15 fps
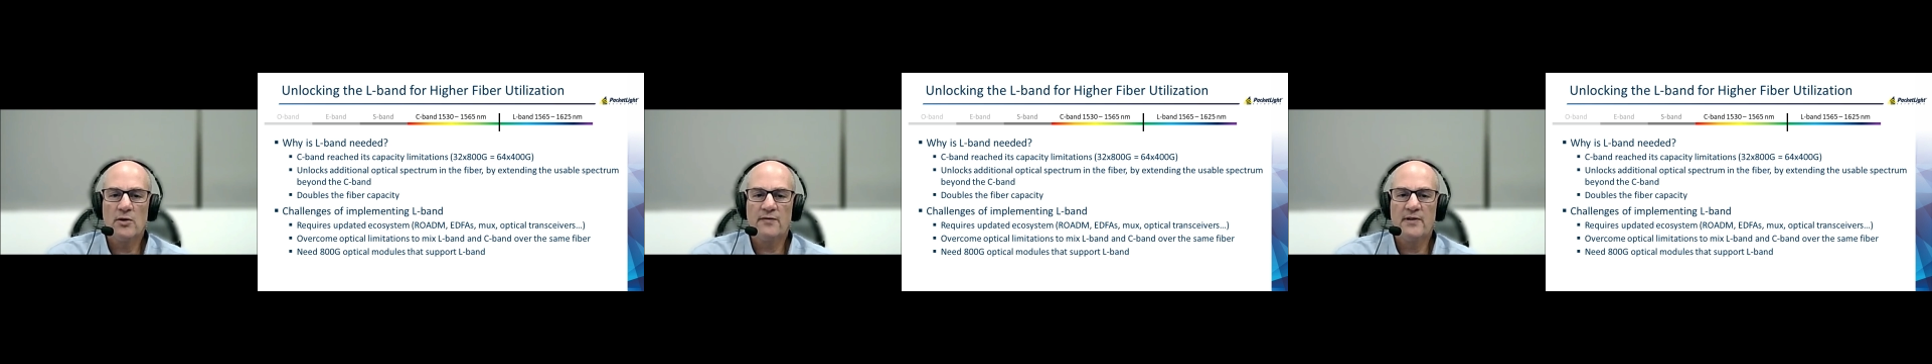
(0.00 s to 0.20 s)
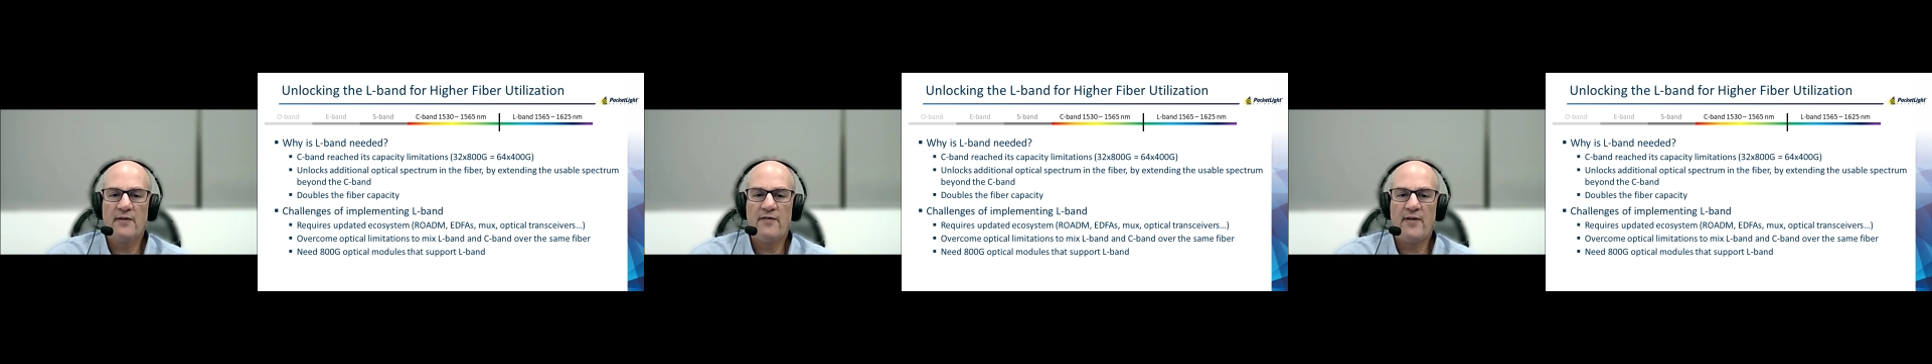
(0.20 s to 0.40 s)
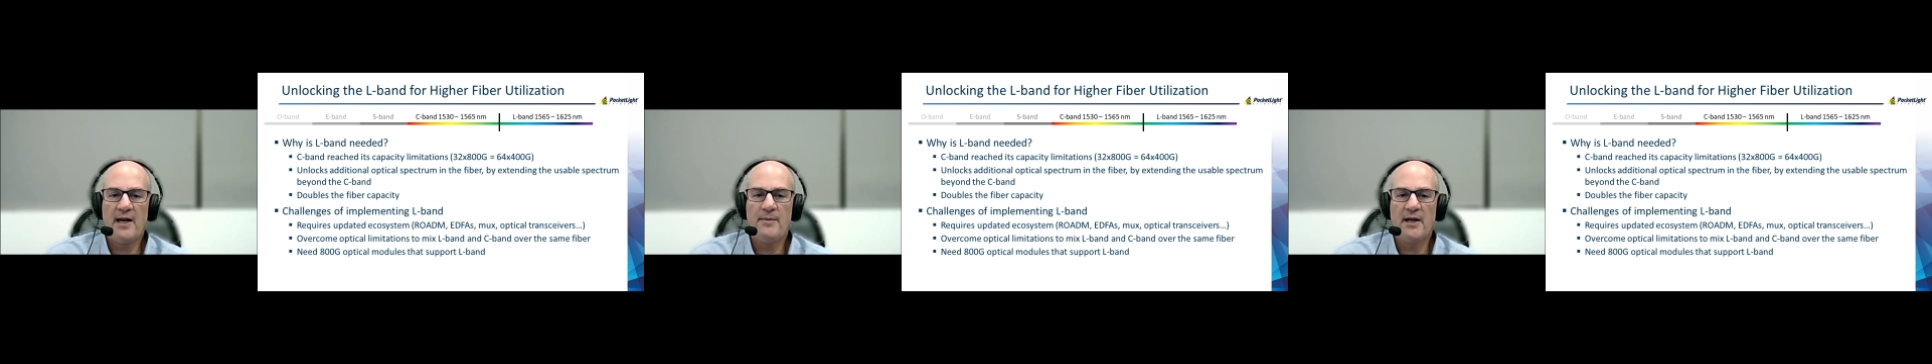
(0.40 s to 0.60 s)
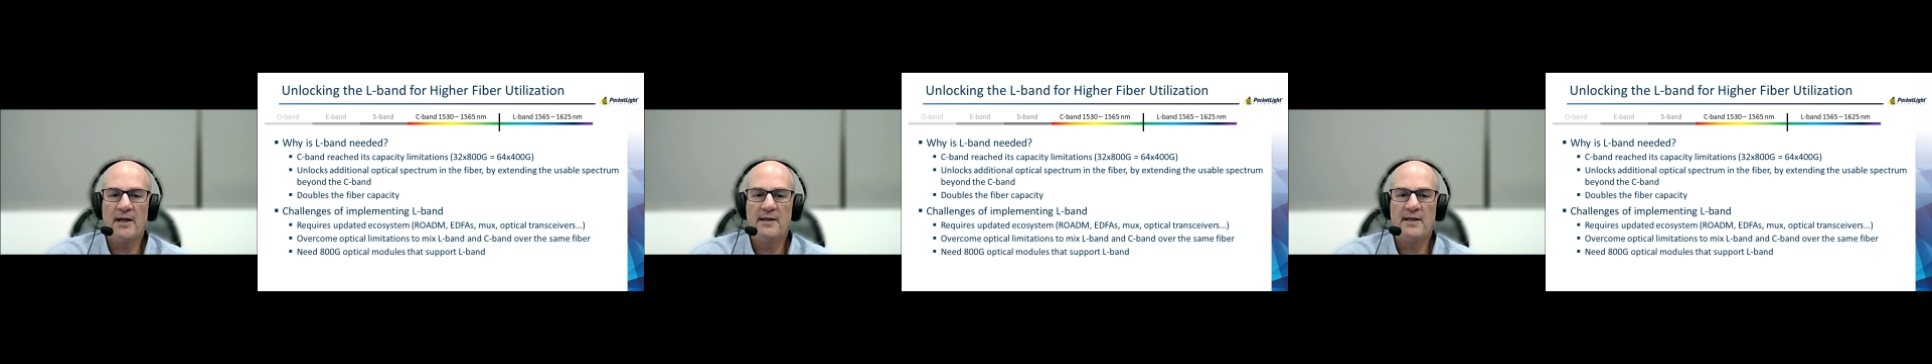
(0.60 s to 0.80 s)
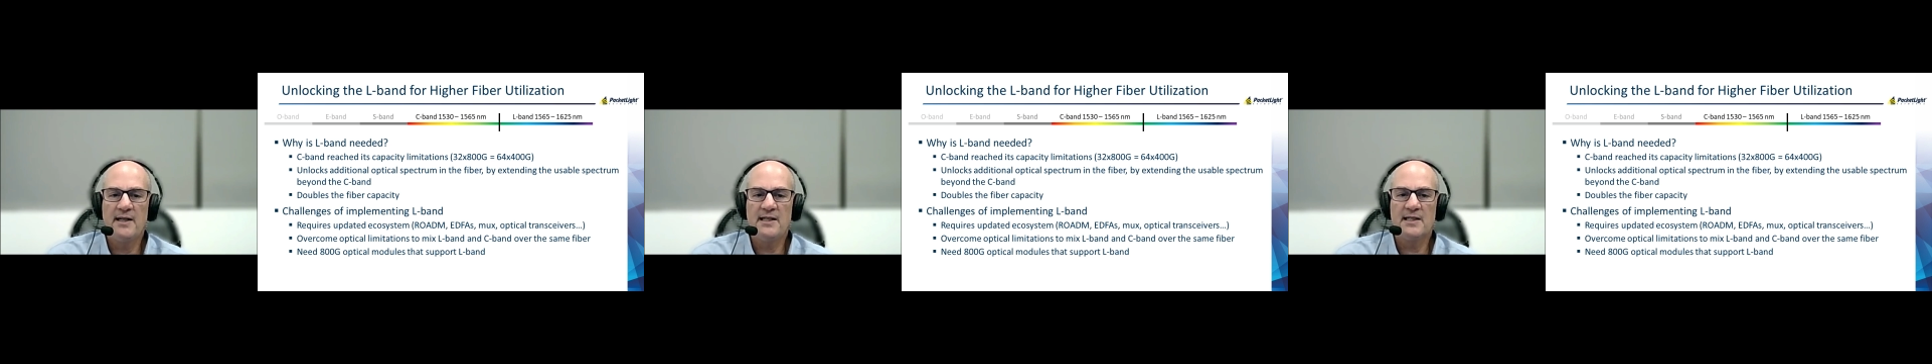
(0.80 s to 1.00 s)
of the fiber
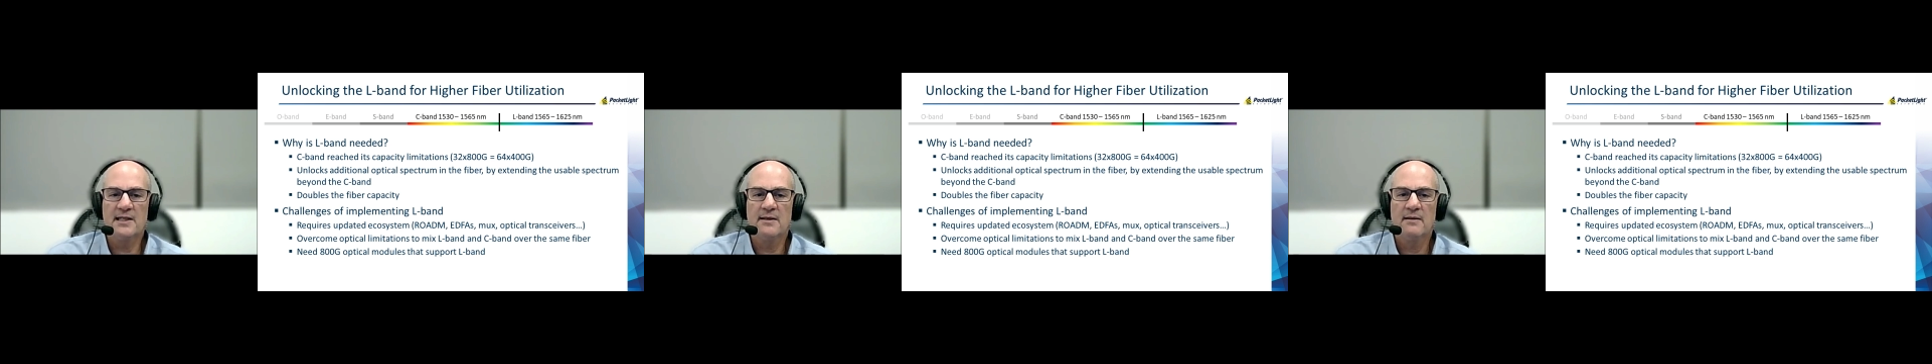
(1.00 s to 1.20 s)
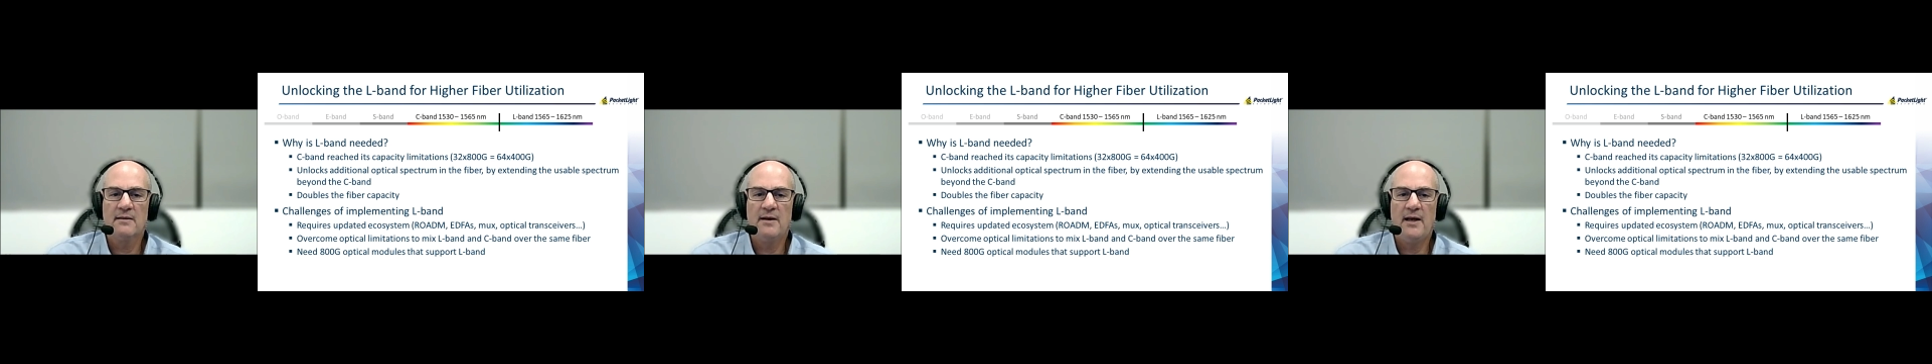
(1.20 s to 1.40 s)
in this